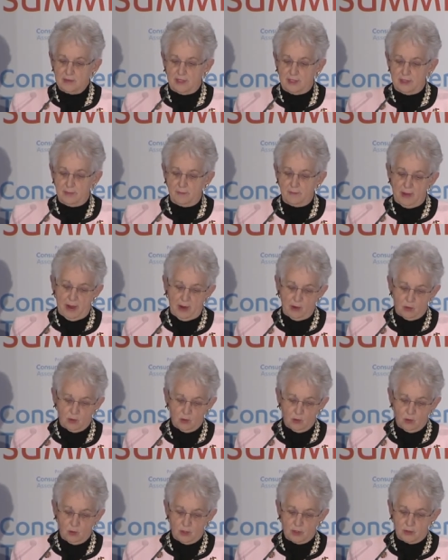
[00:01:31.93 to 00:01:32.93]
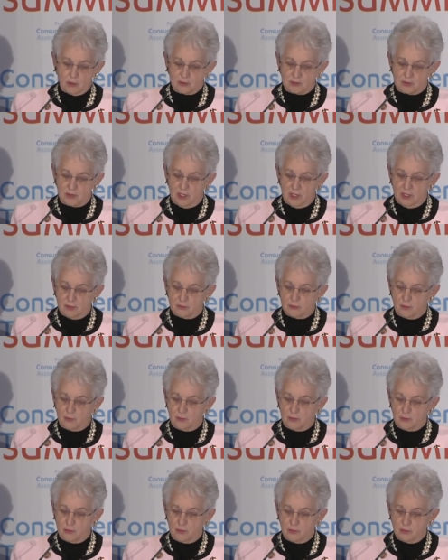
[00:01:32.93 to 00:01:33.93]
that empower workers and
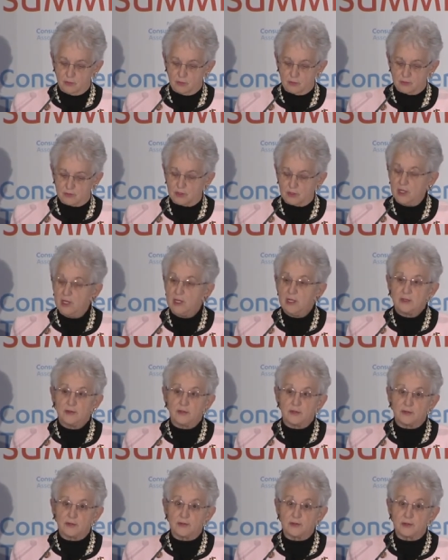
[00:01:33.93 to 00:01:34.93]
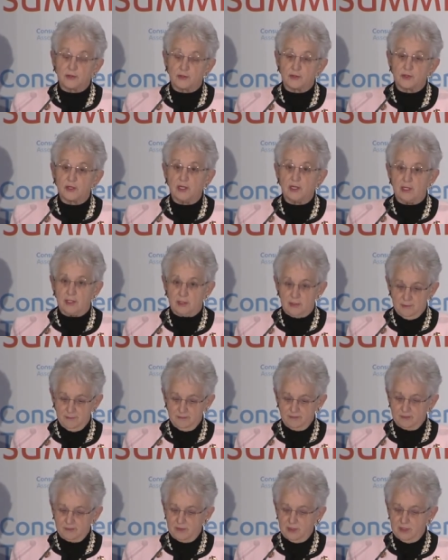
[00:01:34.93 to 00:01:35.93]
entrepreneurs to succeed
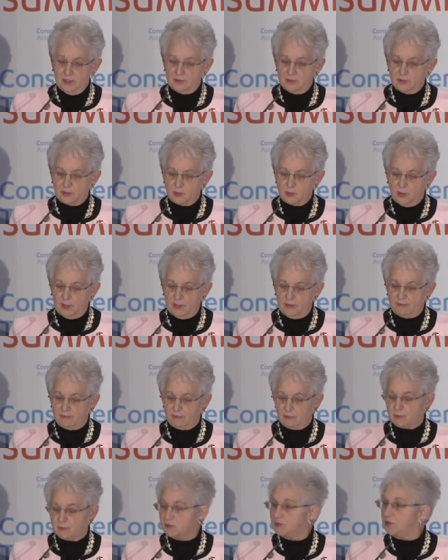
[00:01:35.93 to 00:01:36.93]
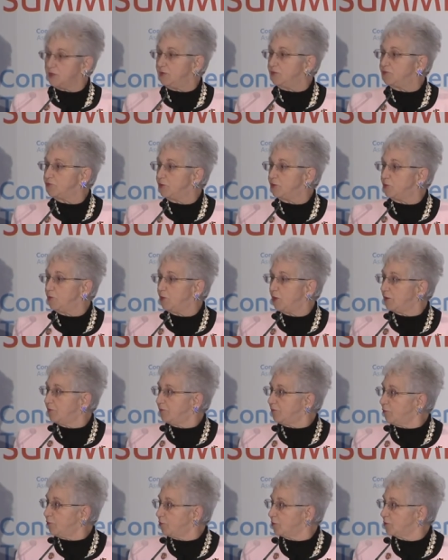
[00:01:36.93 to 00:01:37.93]
in the 21st century
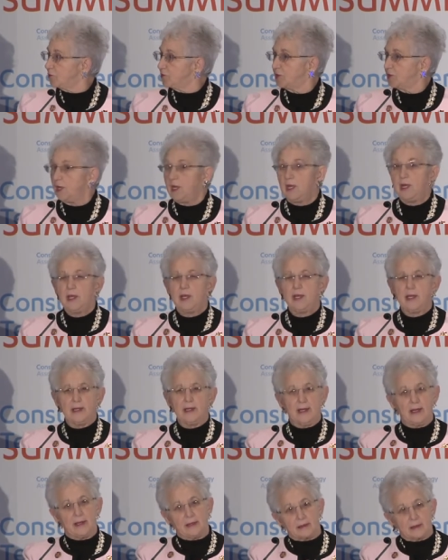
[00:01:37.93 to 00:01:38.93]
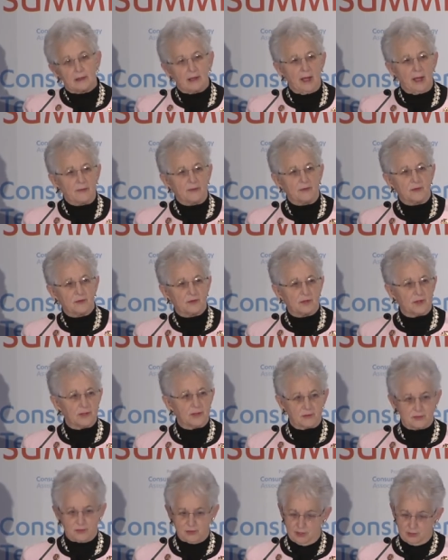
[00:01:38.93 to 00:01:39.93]
workforce. And I got the
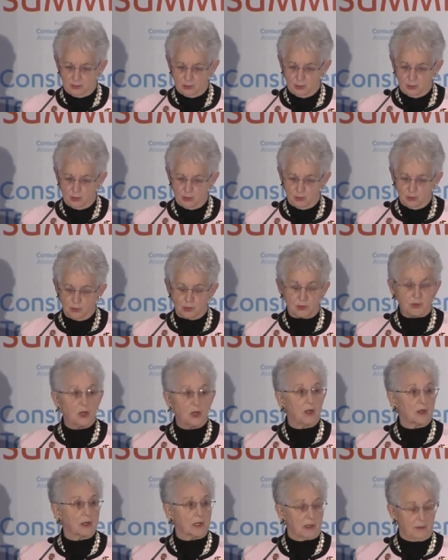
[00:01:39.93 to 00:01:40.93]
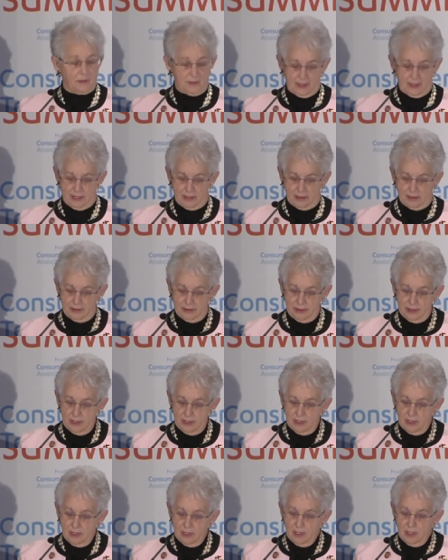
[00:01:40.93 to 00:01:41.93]
sense that's what you were talking about.
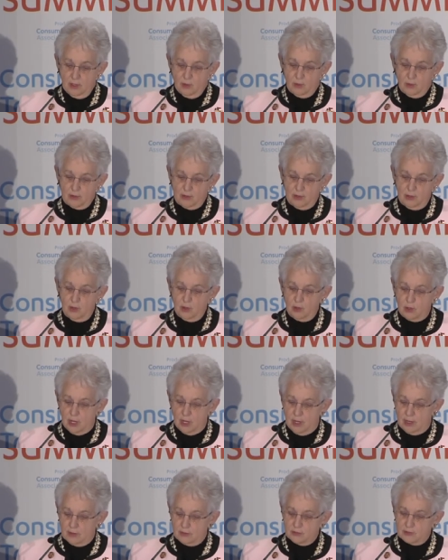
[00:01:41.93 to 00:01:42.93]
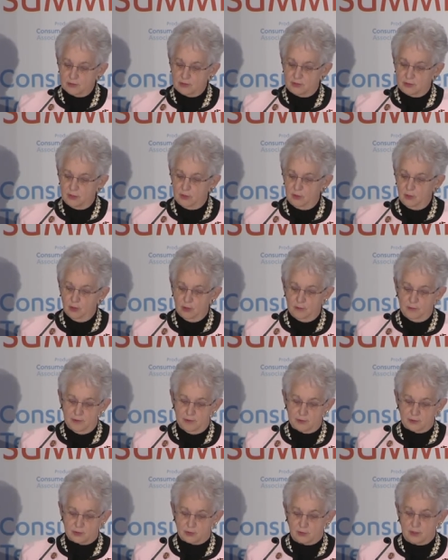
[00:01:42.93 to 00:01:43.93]
With a new Congress and a new
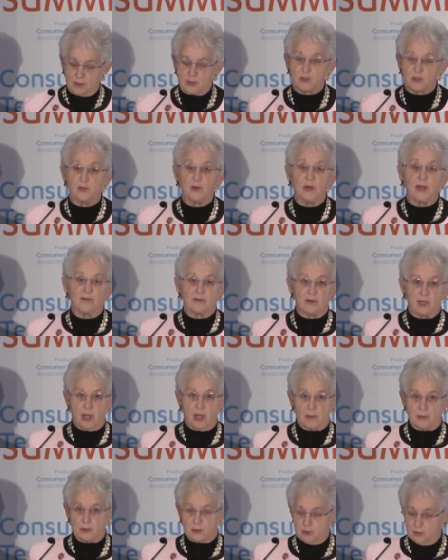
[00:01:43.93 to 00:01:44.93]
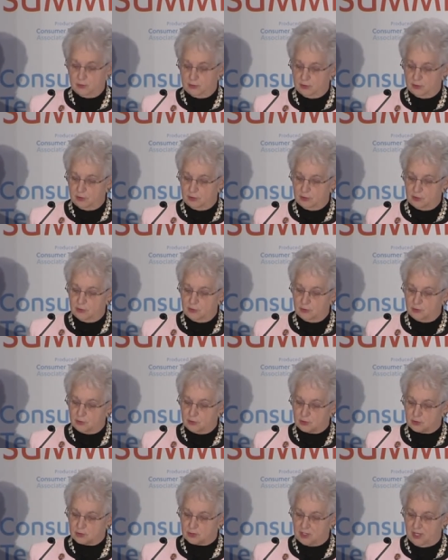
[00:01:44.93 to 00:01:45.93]
administration, we have an opportunity to do
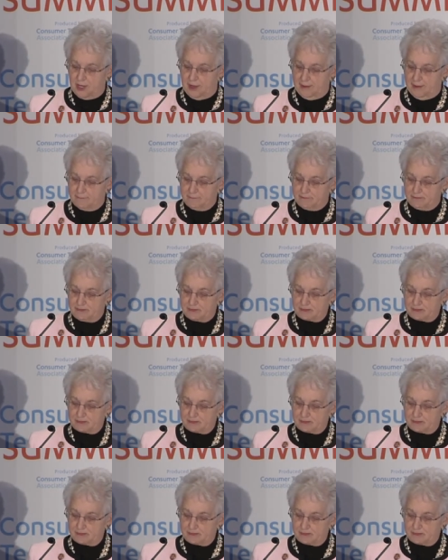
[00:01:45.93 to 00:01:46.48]
just that